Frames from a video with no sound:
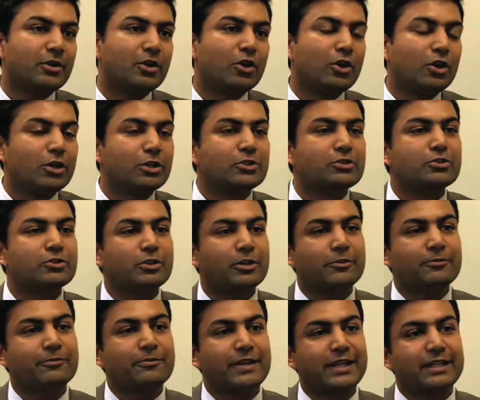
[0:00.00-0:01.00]
also
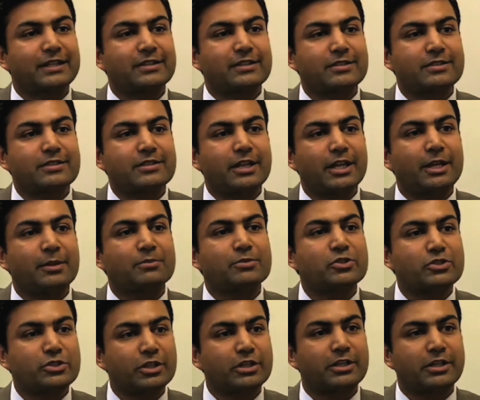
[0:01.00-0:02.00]
affect the same
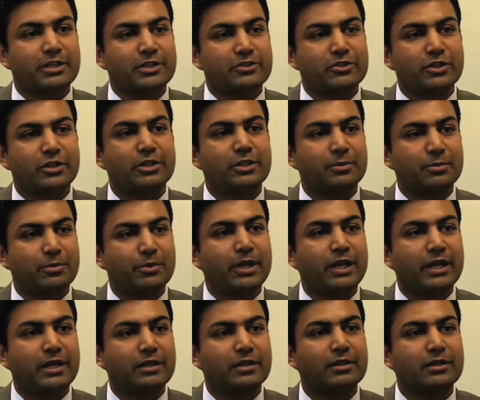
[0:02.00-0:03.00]
circuits in the
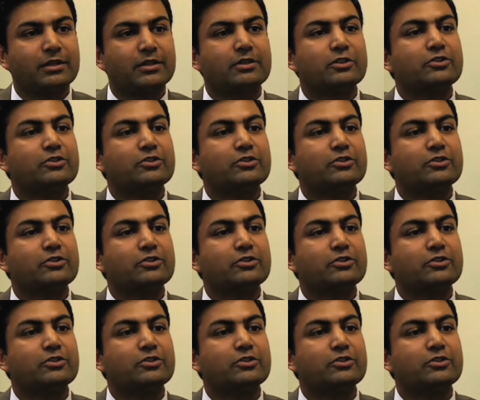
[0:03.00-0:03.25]
brain.